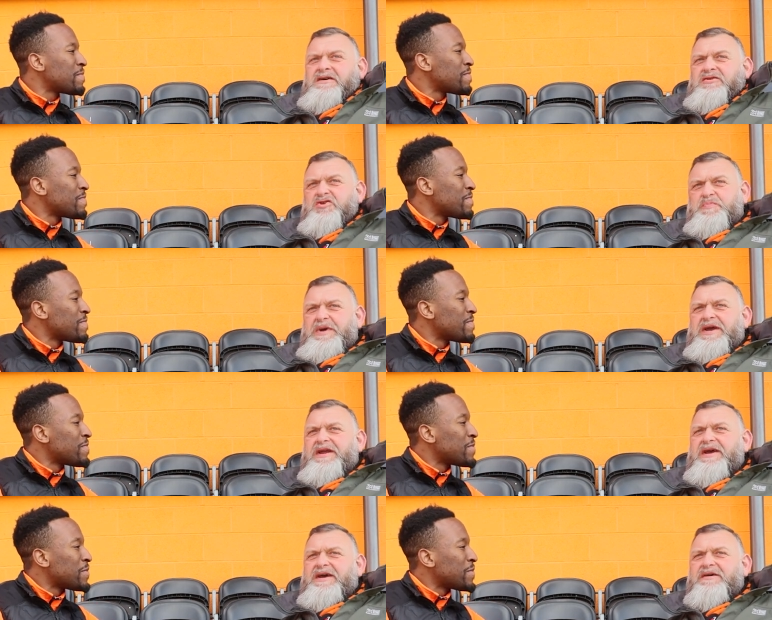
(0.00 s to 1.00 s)
Speaker 1: Just being
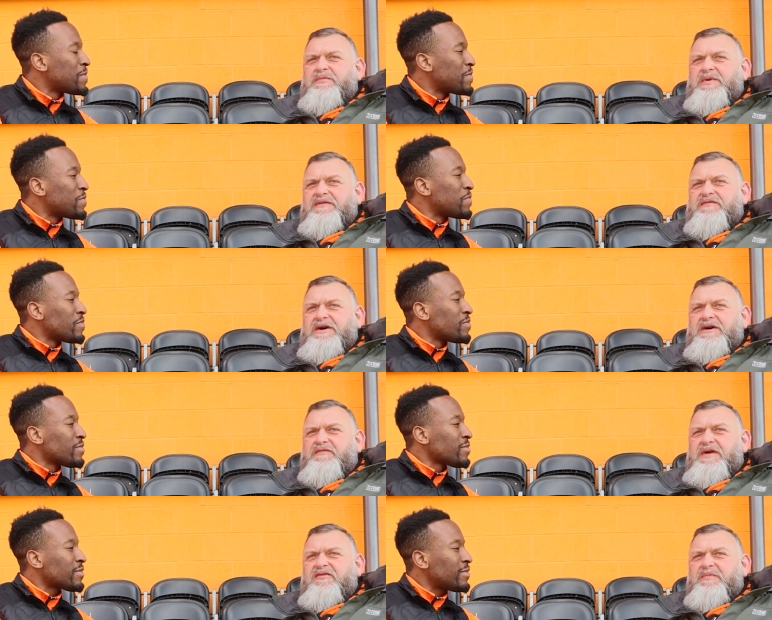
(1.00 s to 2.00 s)
here. We've
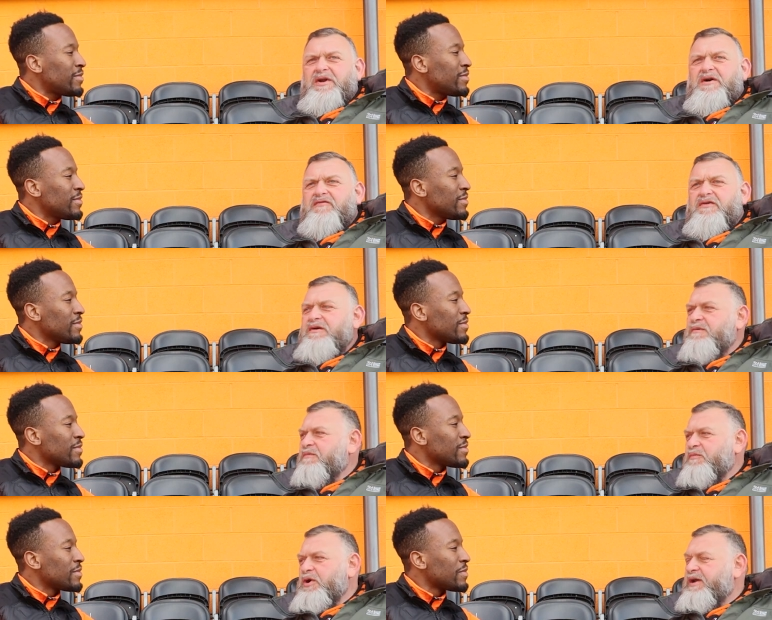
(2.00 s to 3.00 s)
friends been after
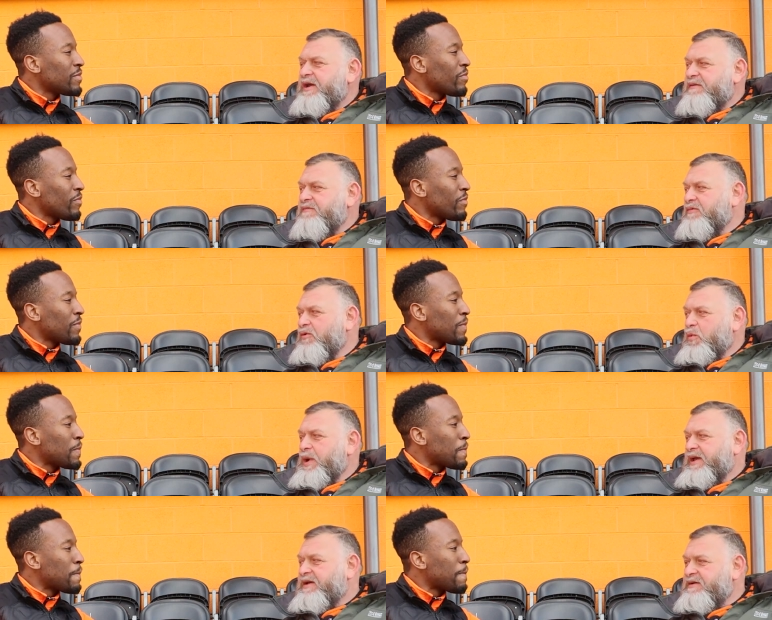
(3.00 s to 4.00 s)
working all
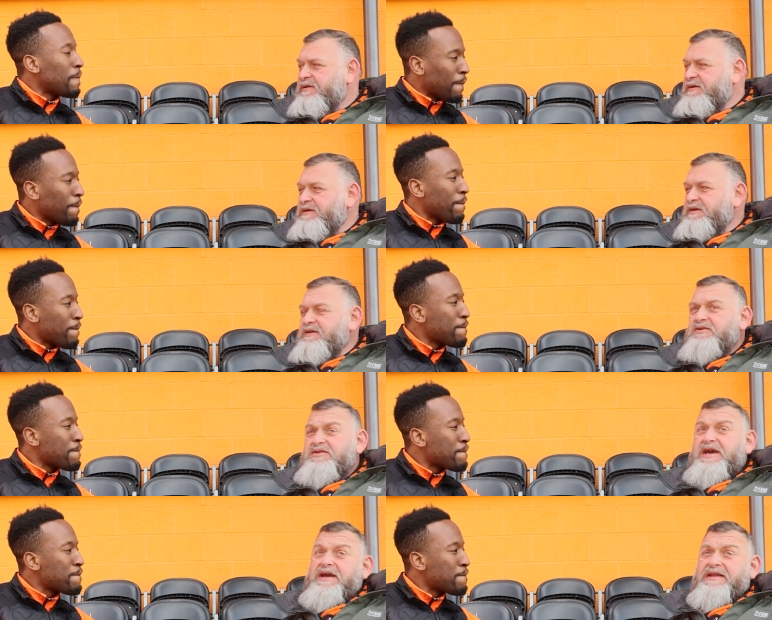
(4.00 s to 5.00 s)
week.
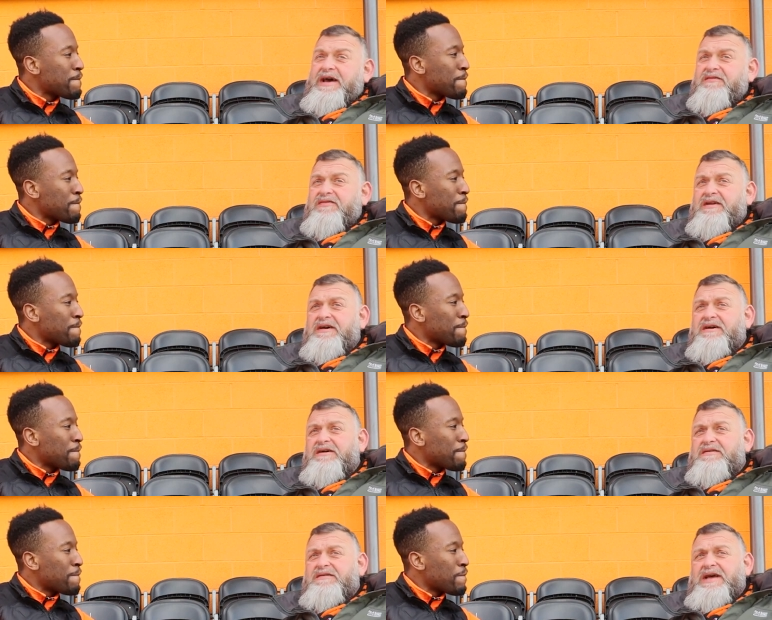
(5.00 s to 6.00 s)
Just getting down to
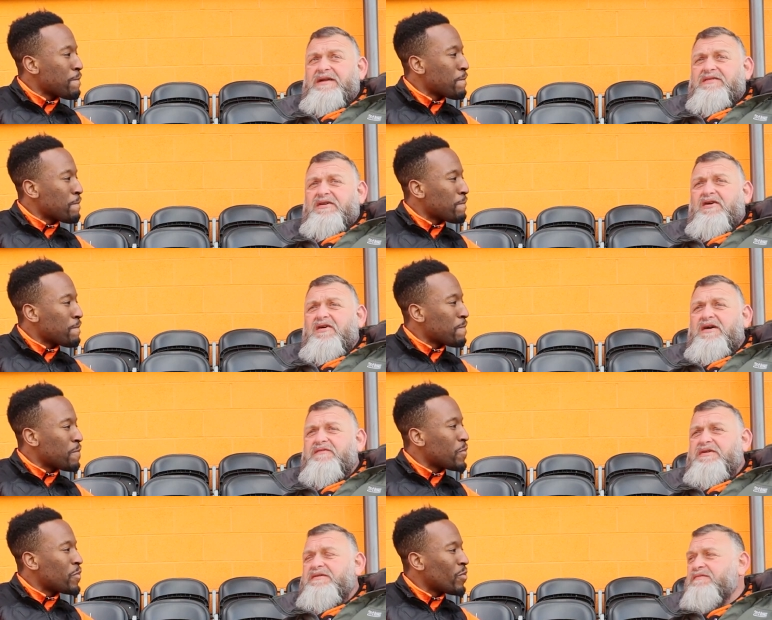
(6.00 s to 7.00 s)
the
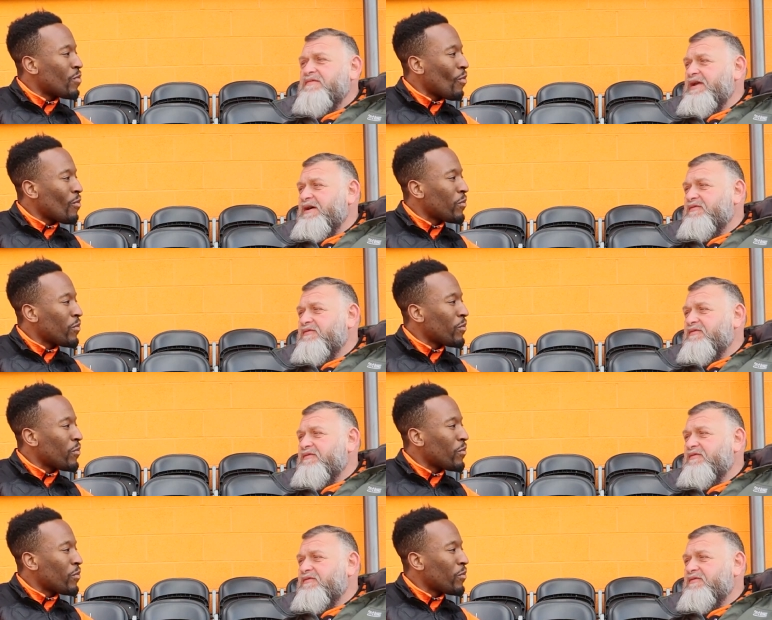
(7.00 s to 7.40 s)
Hive and, you know,